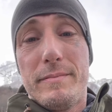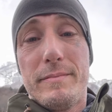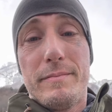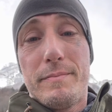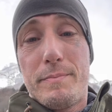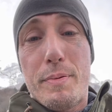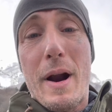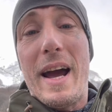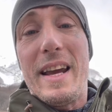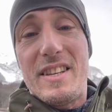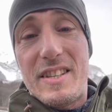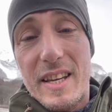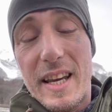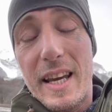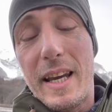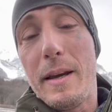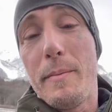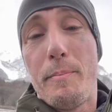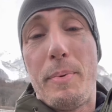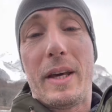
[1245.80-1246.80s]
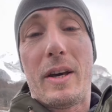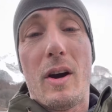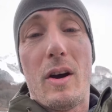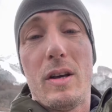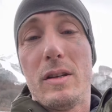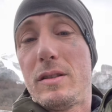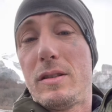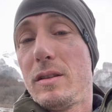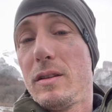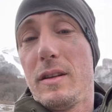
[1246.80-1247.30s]
pricing,
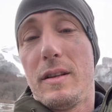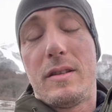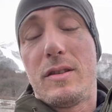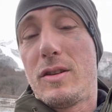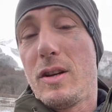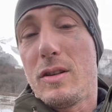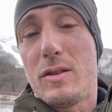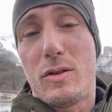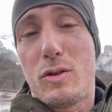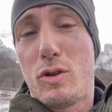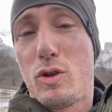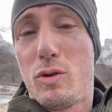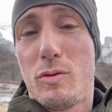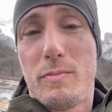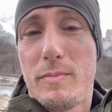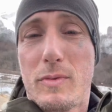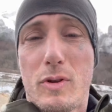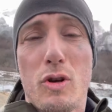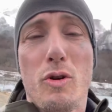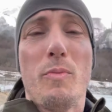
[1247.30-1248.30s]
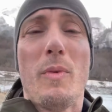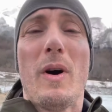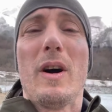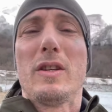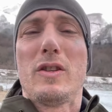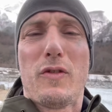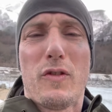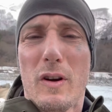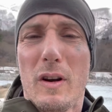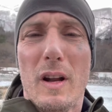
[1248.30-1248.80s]
because it's just too
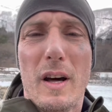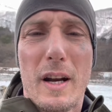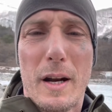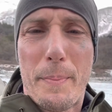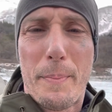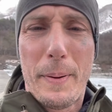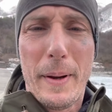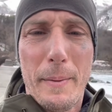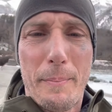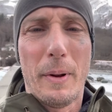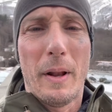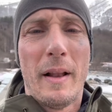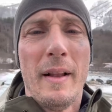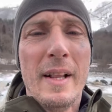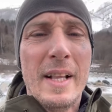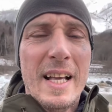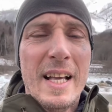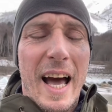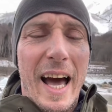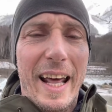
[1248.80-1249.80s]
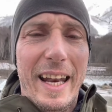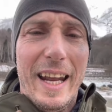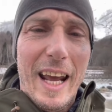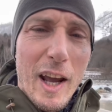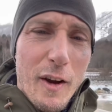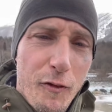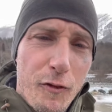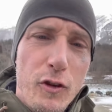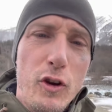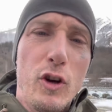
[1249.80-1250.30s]
much for a lot of people. And
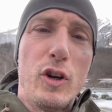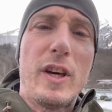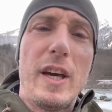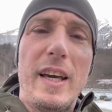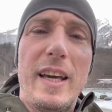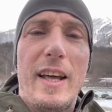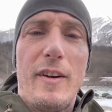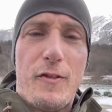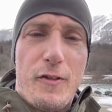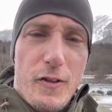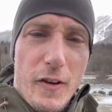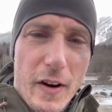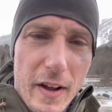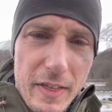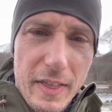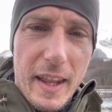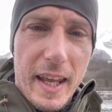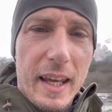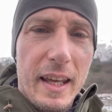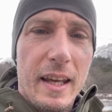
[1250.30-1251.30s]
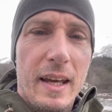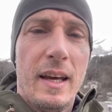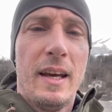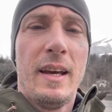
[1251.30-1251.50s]
if you can get funding,